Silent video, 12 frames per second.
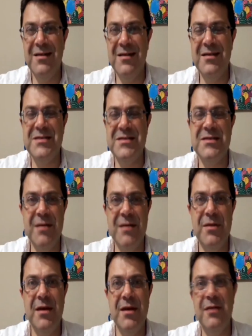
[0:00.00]
This is
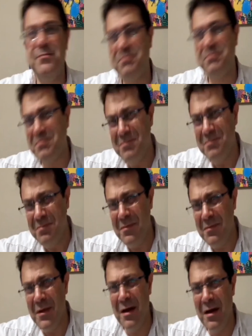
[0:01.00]
something
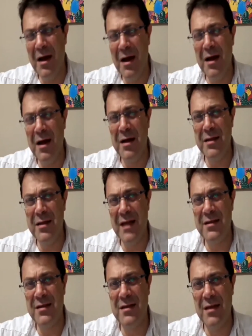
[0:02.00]

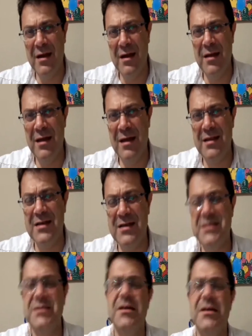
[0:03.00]
that is
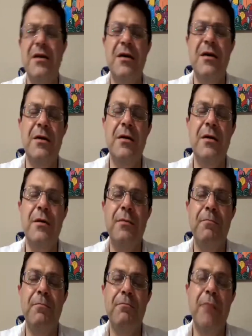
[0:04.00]

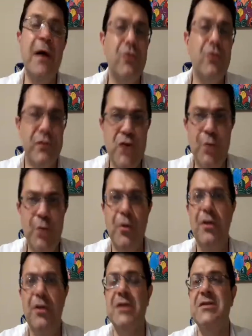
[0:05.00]
part of
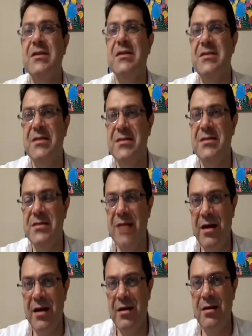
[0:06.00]
geopolitics. It's
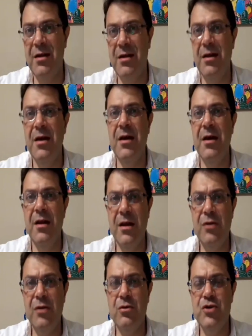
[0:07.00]
directly linked to
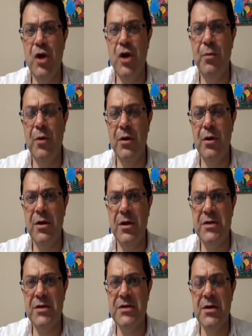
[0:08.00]
geopolitics,
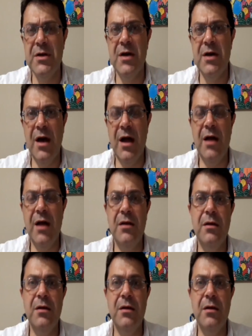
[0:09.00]
and